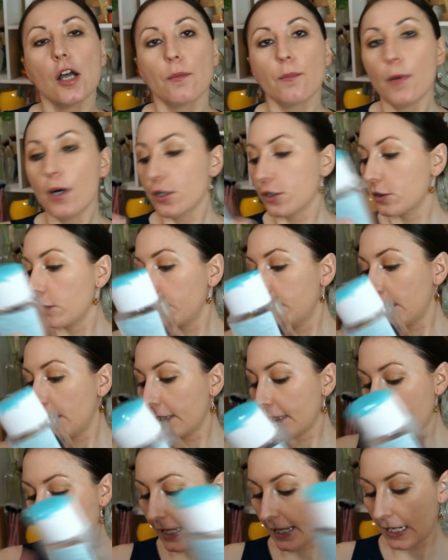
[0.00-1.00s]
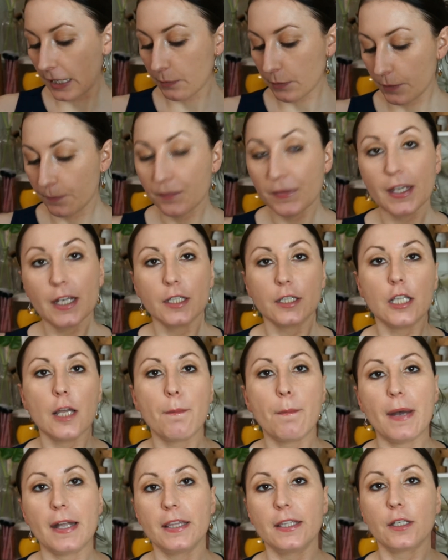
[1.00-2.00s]
Most of the time,
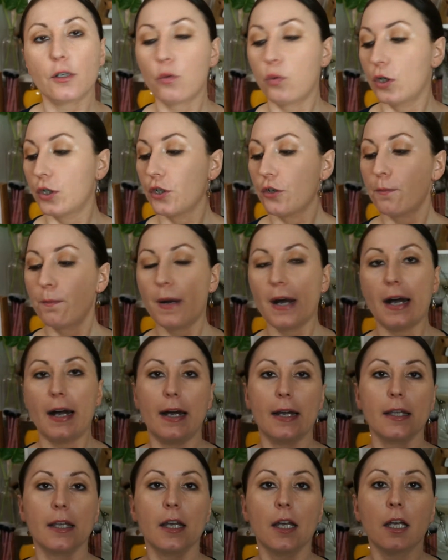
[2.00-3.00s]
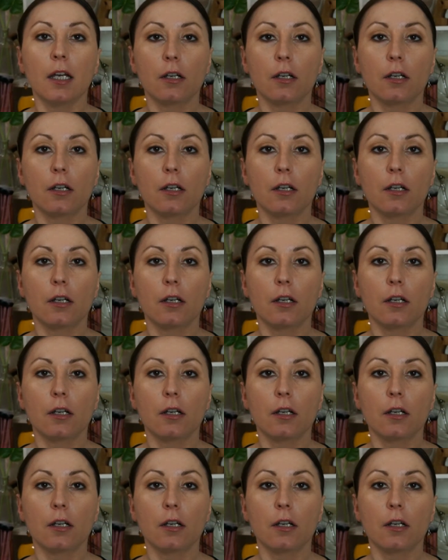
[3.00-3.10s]
depending where you buy,